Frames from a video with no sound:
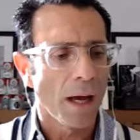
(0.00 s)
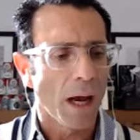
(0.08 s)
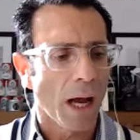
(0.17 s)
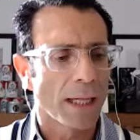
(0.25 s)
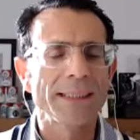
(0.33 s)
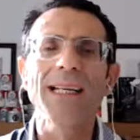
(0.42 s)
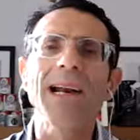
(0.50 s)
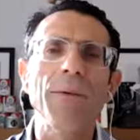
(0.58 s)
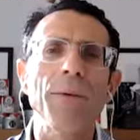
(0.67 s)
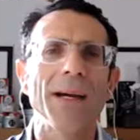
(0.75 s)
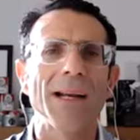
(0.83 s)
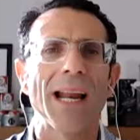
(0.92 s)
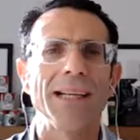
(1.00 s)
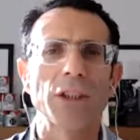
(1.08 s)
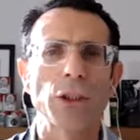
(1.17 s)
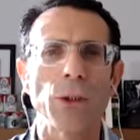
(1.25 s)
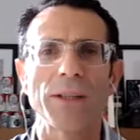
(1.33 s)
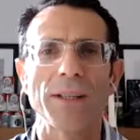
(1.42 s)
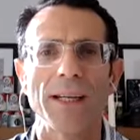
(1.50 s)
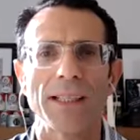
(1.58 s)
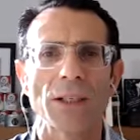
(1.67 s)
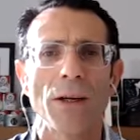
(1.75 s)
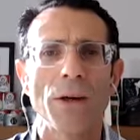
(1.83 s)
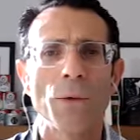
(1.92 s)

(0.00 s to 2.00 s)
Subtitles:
Until I realized two things.